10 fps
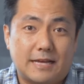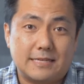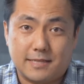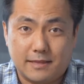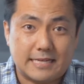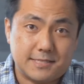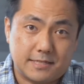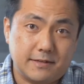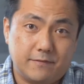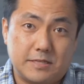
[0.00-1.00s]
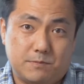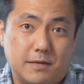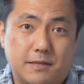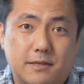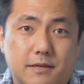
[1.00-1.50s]
That's the last Sunday of this
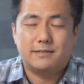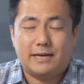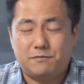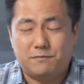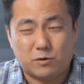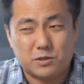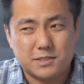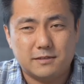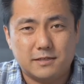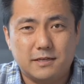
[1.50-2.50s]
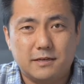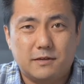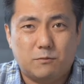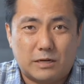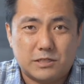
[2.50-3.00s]
month. Now, unfortunately,
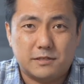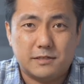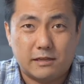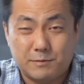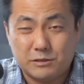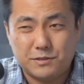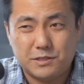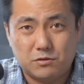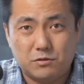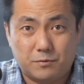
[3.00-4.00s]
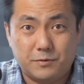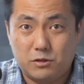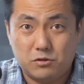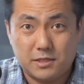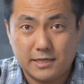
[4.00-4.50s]
Richland Elementary School, where we
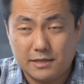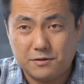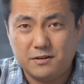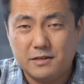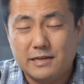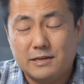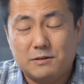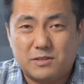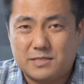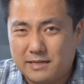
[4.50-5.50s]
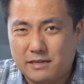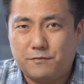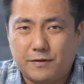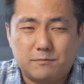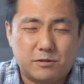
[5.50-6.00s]
usually gather, well, it's not
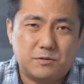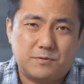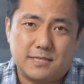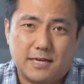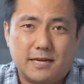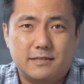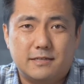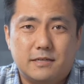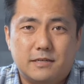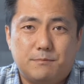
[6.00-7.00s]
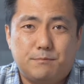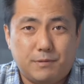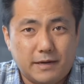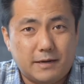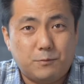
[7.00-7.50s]
available to us yet.
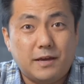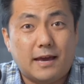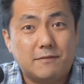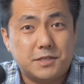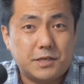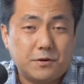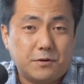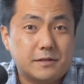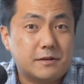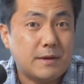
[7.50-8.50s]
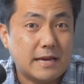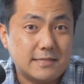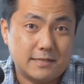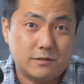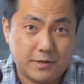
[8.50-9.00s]
But we have secured an
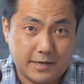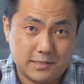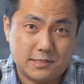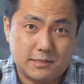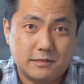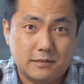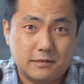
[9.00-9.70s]
amazing location.